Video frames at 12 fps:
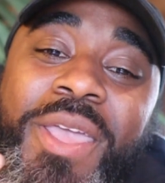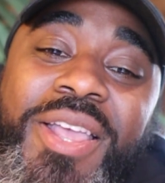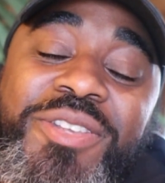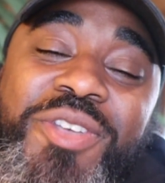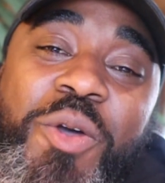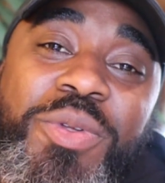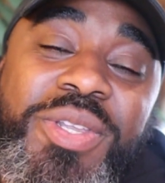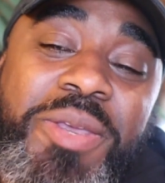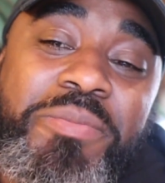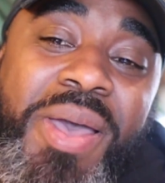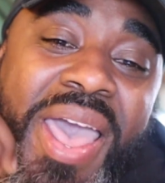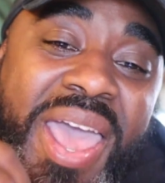And so I went to
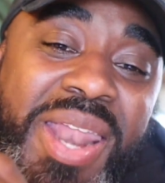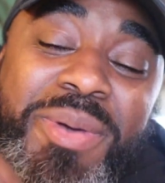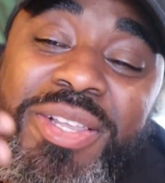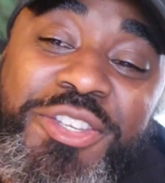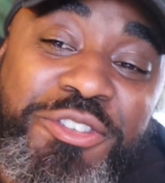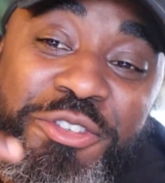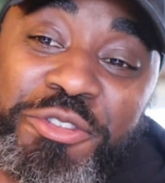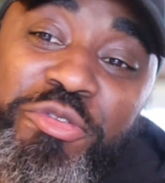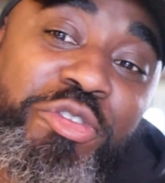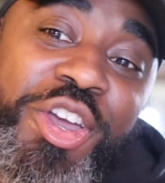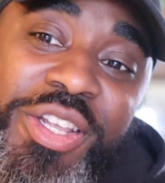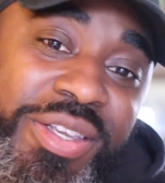get my hat, and my sister's
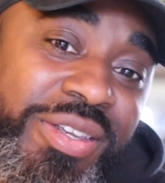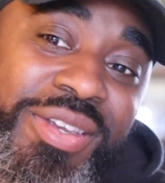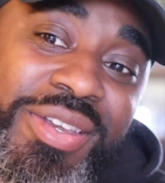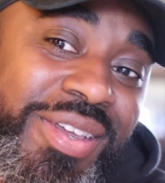running.